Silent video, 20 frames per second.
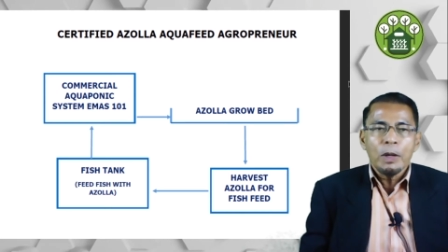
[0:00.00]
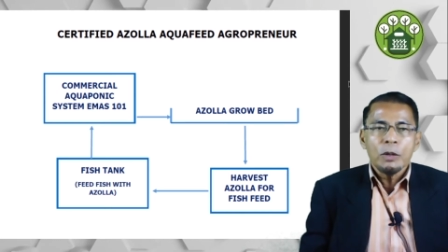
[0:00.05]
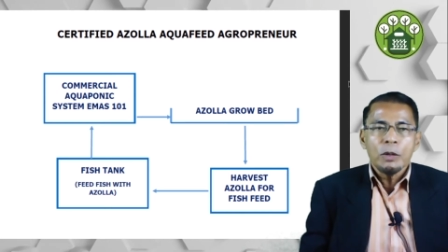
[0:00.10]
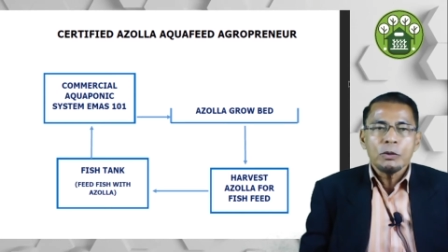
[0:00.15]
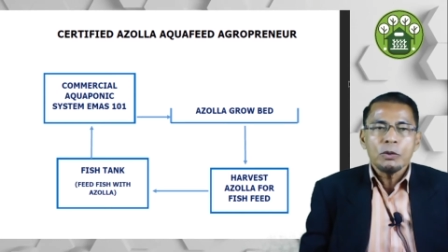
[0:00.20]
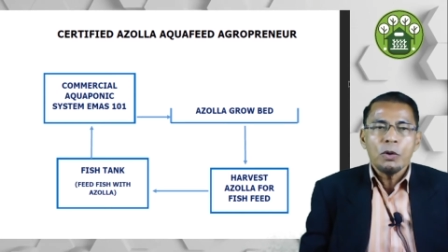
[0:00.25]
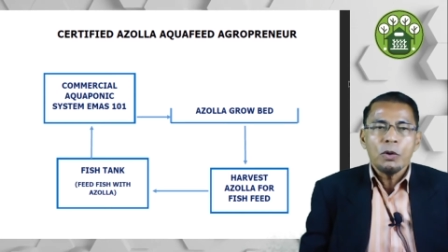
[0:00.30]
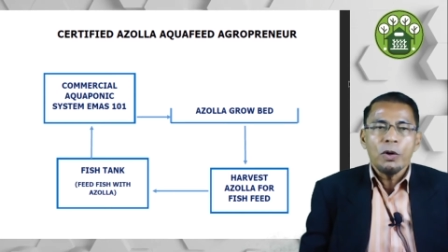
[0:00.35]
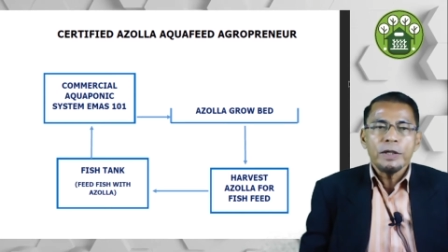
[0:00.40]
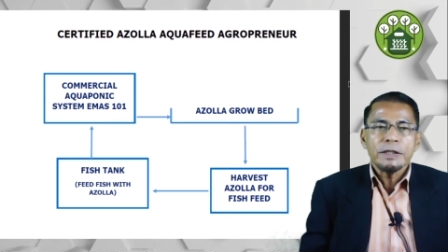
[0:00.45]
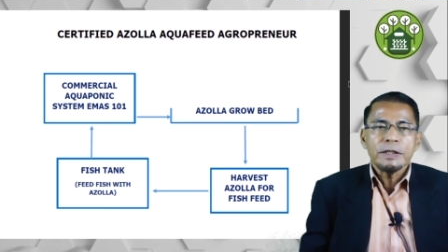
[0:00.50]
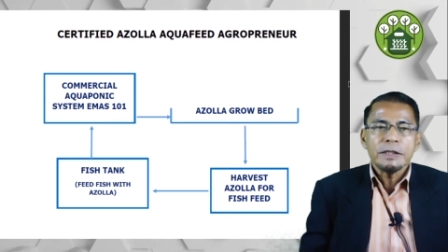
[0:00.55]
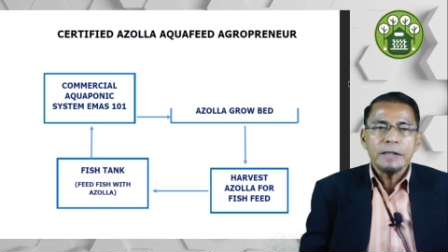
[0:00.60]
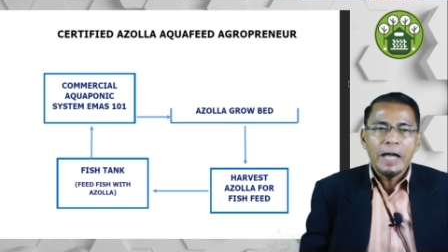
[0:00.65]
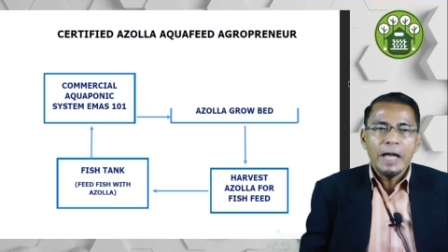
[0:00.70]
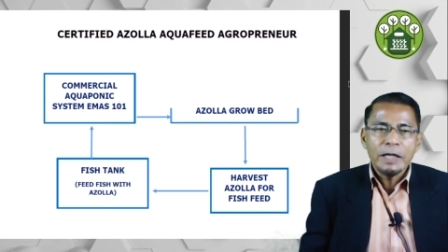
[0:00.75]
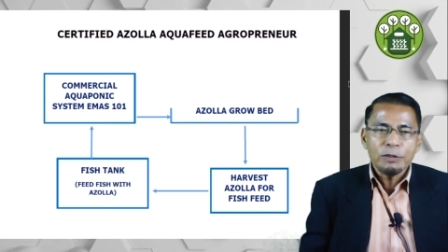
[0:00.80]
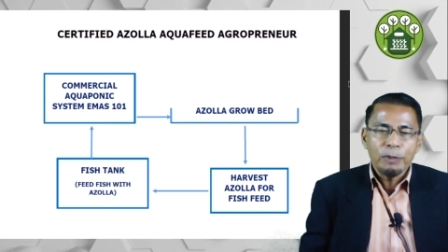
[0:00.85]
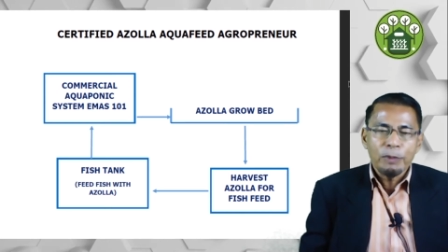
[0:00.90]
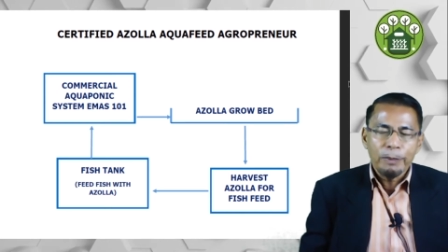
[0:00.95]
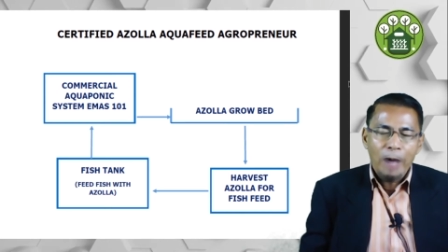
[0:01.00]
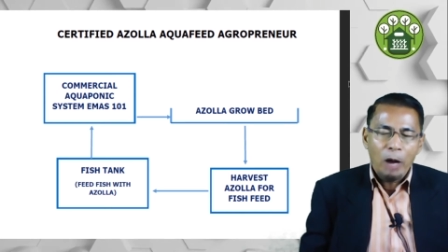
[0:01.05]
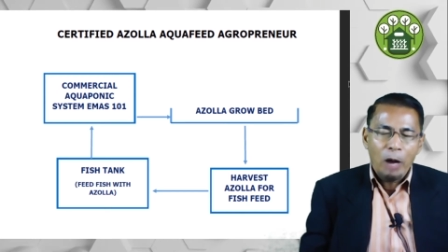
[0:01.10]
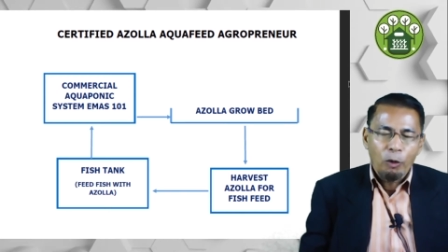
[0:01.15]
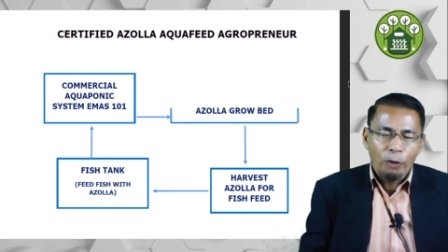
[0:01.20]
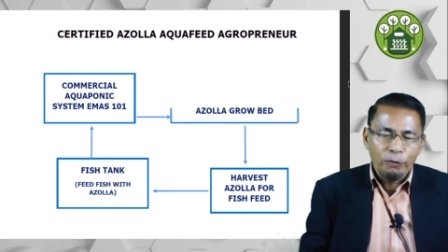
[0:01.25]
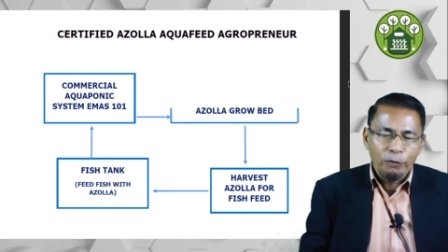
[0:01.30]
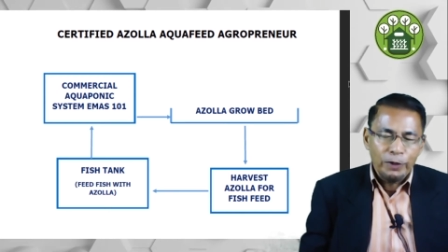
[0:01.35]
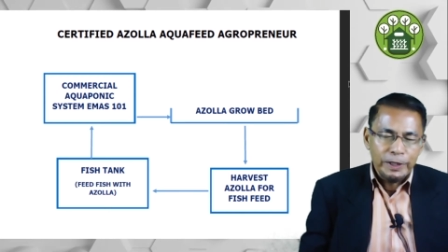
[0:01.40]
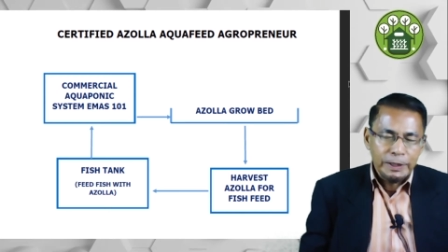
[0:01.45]
So it starts from the
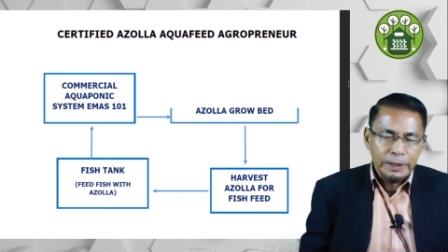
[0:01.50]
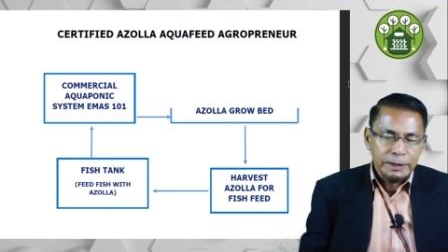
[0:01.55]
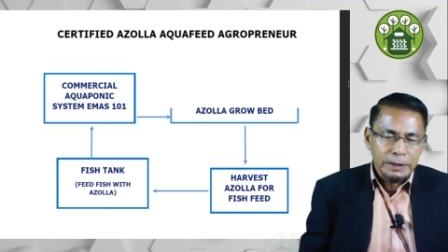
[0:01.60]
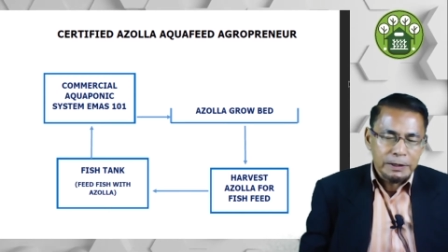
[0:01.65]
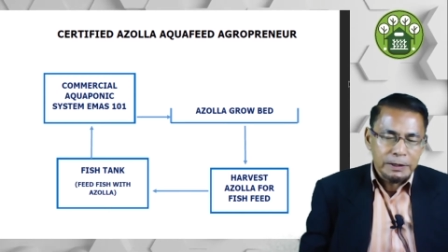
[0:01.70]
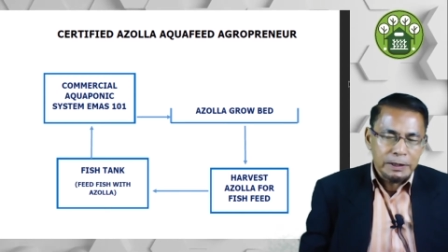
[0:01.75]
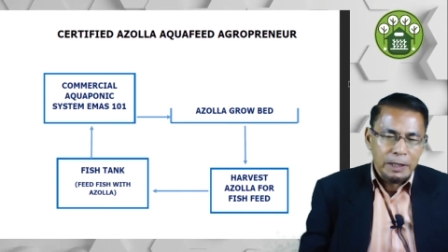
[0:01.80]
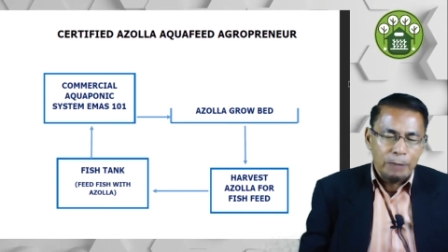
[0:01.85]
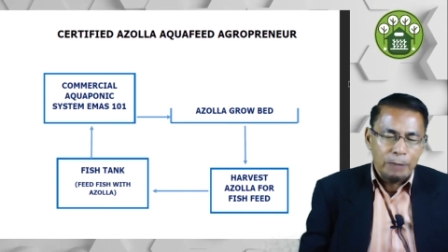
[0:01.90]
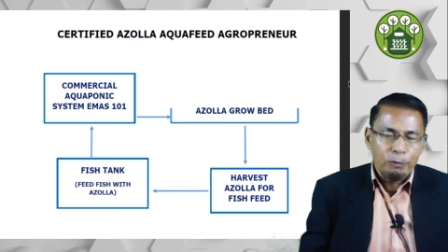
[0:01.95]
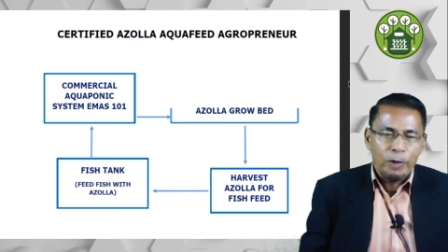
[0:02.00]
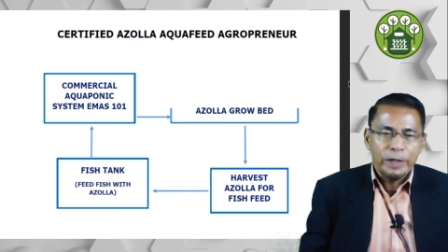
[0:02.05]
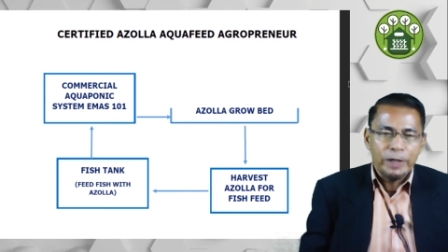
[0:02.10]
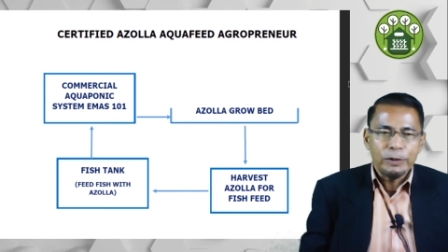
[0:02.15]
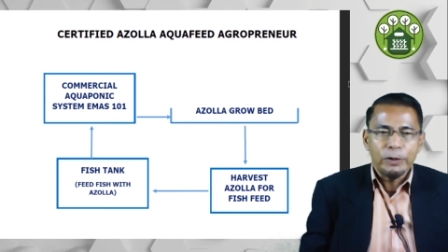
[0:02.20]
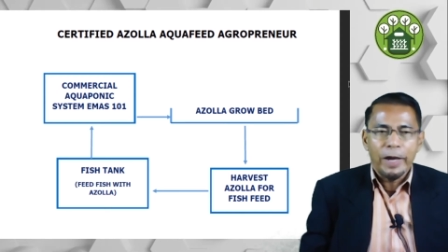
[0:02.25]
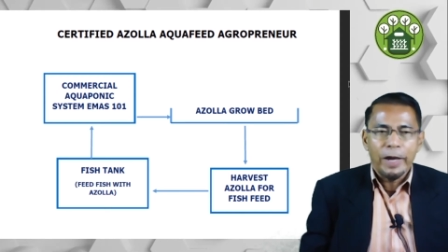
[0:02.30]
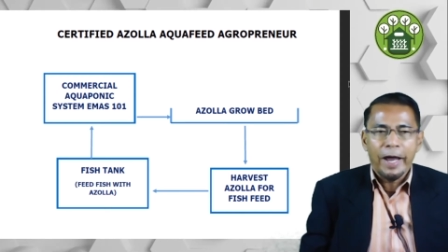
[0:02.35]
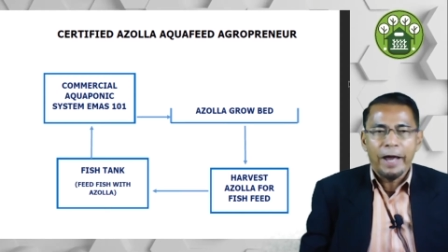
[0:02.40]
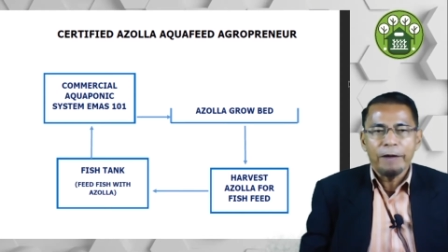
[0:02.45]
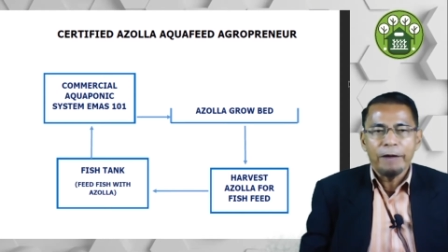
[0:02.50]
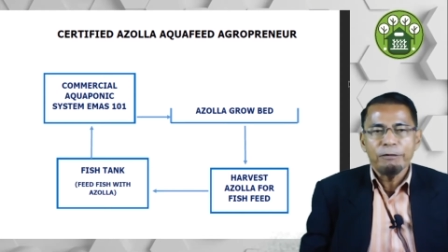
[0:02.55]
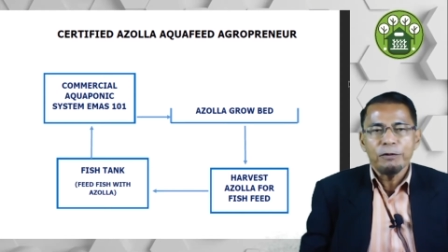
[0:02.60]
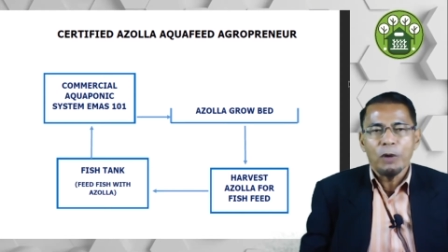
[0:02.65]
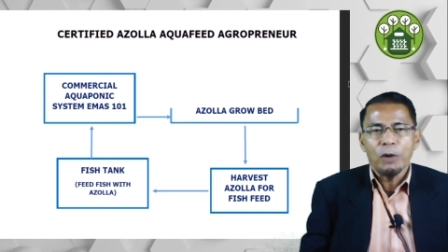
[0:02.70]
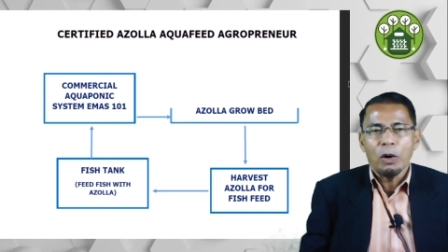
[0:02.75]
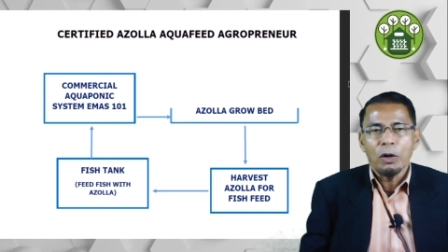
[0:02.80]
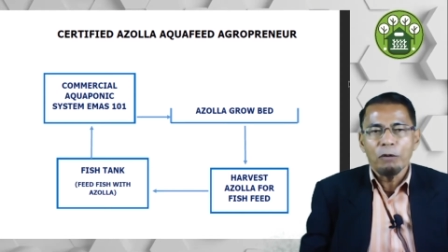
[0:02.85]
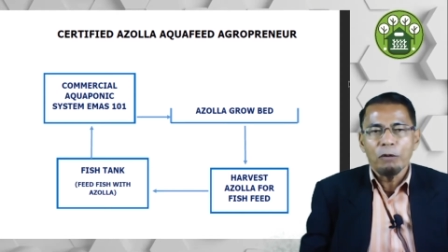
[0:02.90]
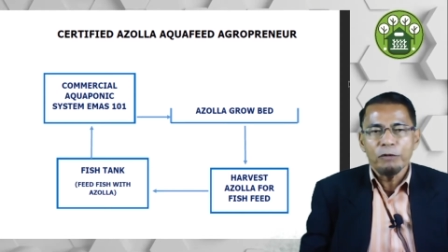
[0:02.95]
aquaponic system where you have
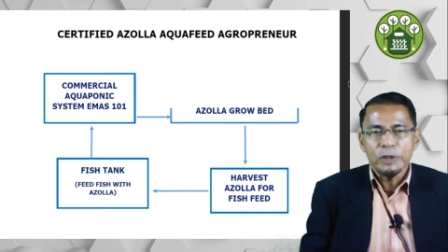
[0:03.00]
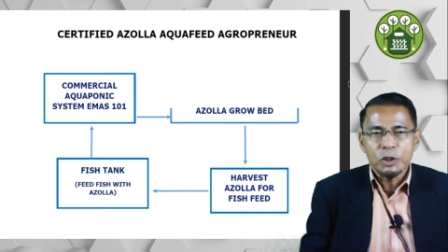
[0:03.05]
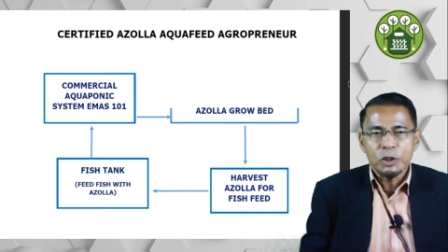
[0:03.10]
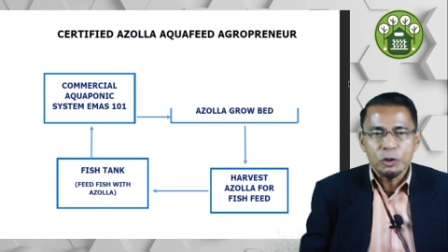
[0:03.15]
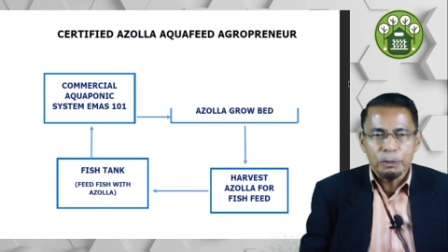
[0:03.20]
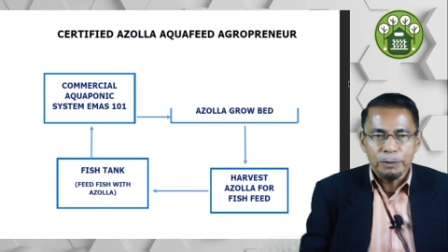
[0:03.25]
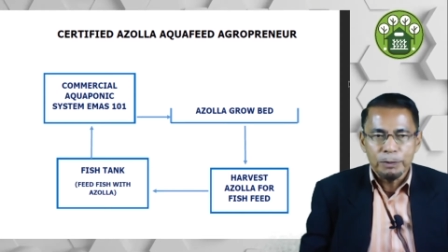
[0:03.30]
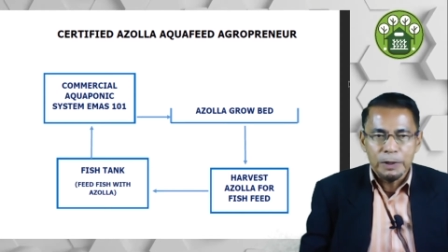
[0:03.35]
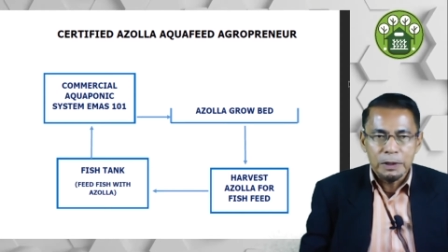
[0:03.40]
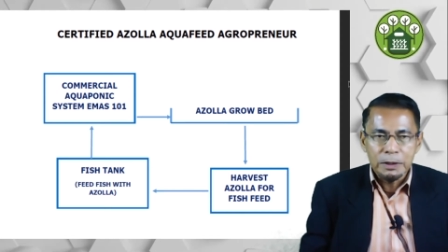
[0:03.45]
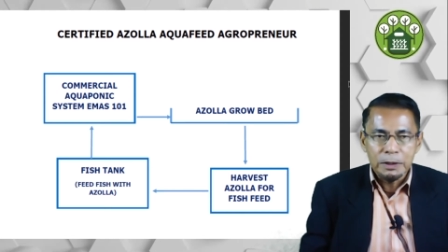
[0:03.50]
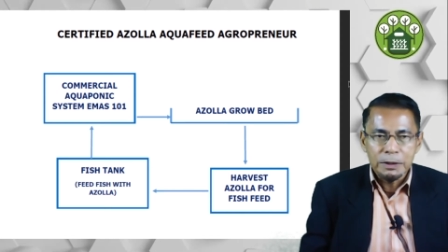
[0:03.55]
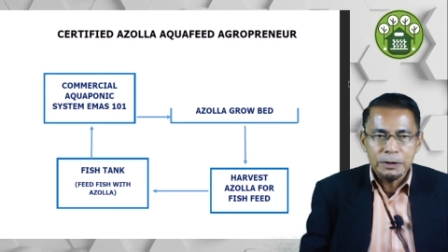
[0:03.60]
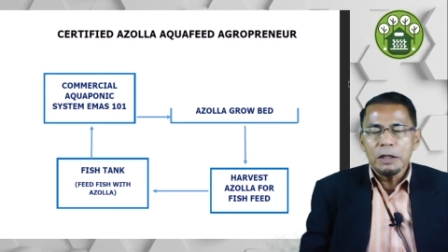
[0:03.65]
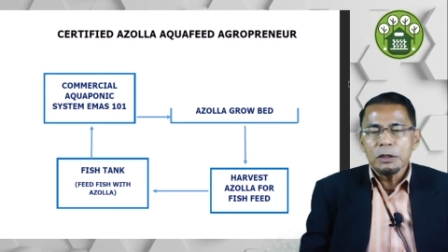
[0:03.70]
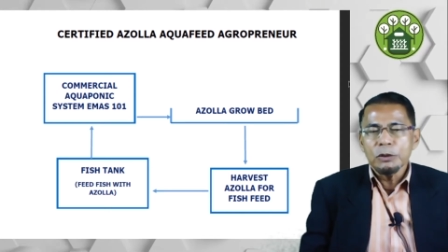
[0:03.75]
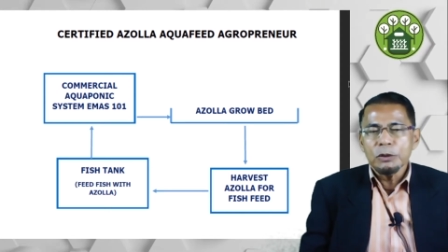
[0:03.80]
your vegetables,